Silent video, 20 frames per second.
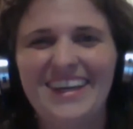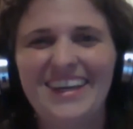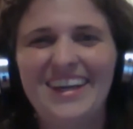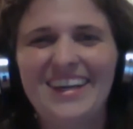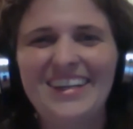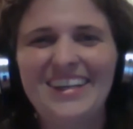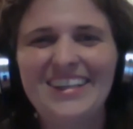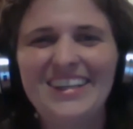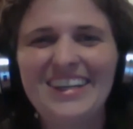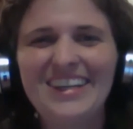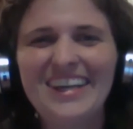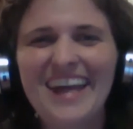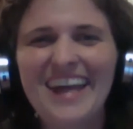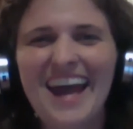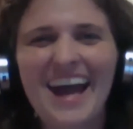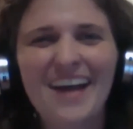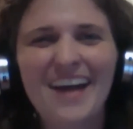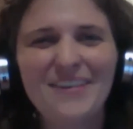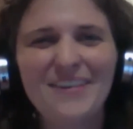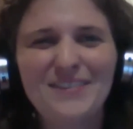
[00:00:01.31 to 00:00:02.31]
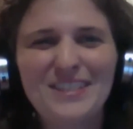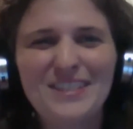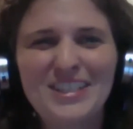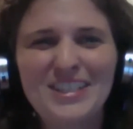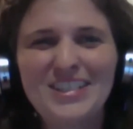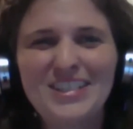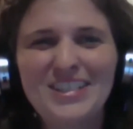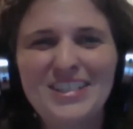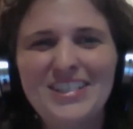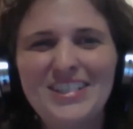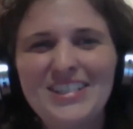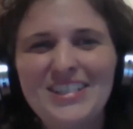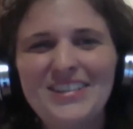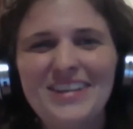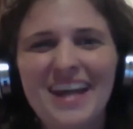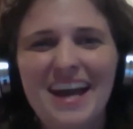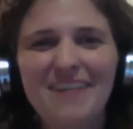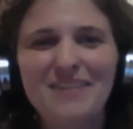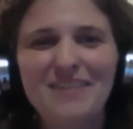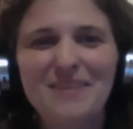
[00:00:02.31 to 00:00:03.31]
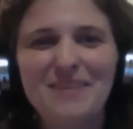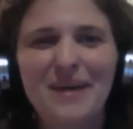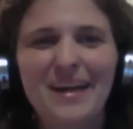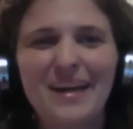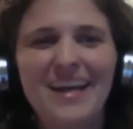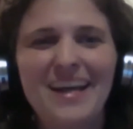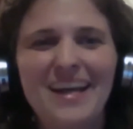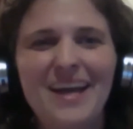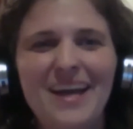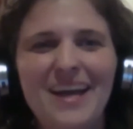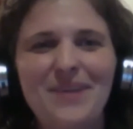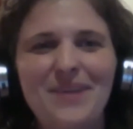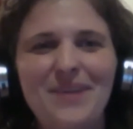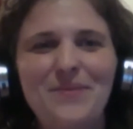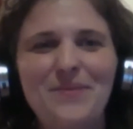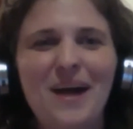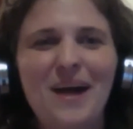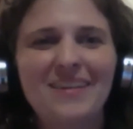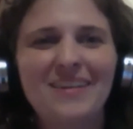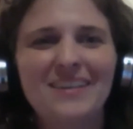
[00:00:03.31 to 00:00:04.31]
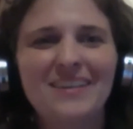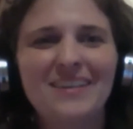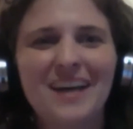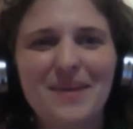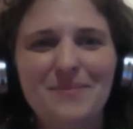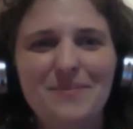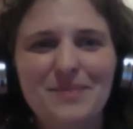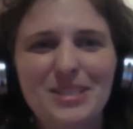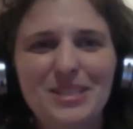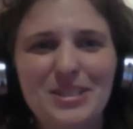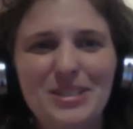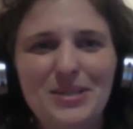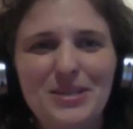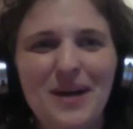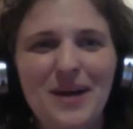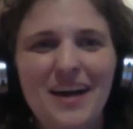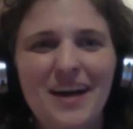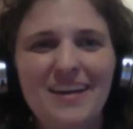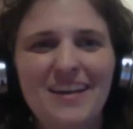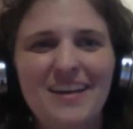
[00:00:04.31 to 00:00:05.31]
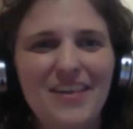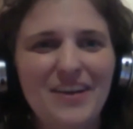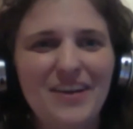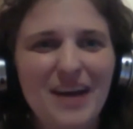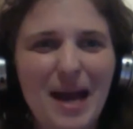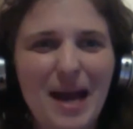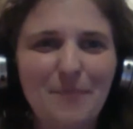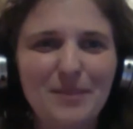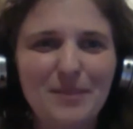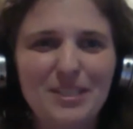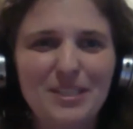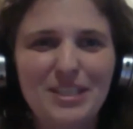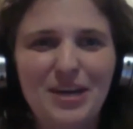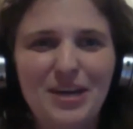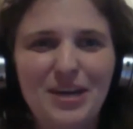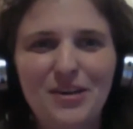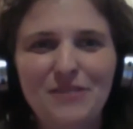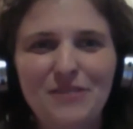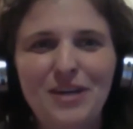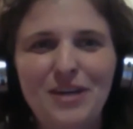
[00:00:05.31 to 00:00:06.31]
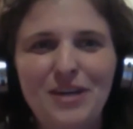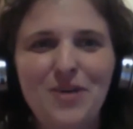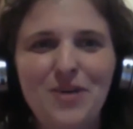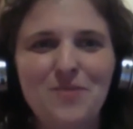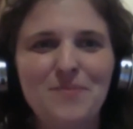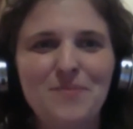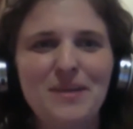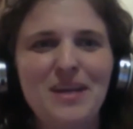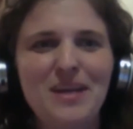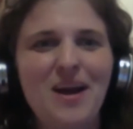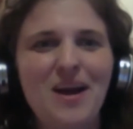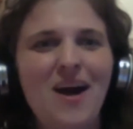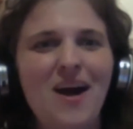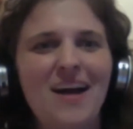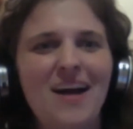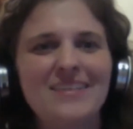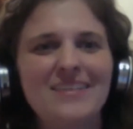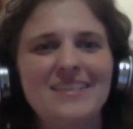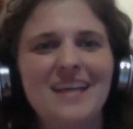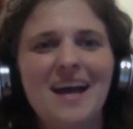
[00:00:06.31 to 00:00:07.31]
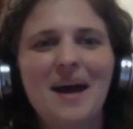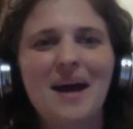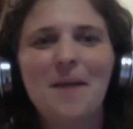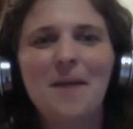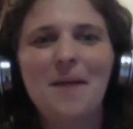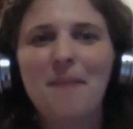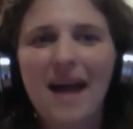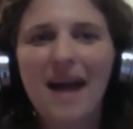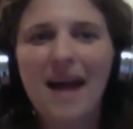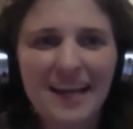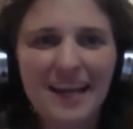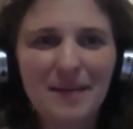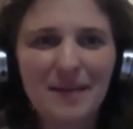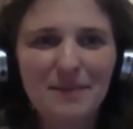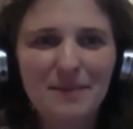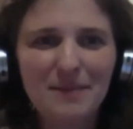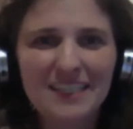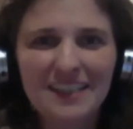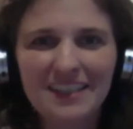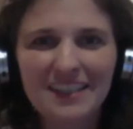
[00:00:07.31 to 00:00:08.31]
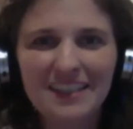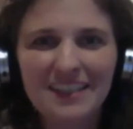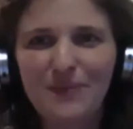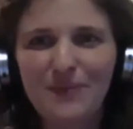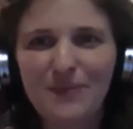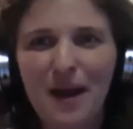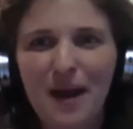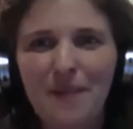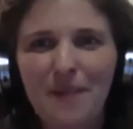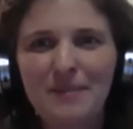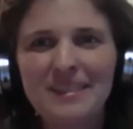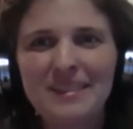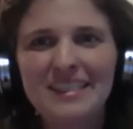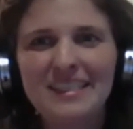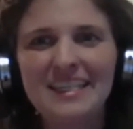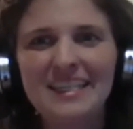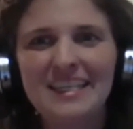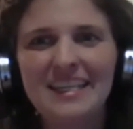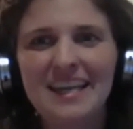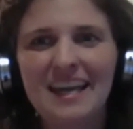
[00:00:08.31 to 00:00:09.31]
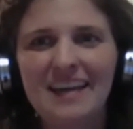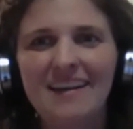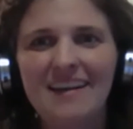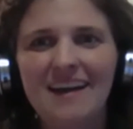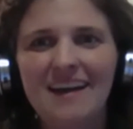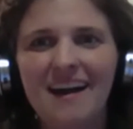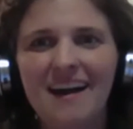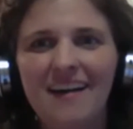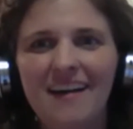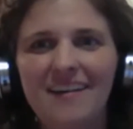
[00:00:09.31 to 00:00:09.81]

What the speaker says: Good afternoon, everybody, and welcome to another episode of Go Beyond. My name is Alyssa Robinson, and I am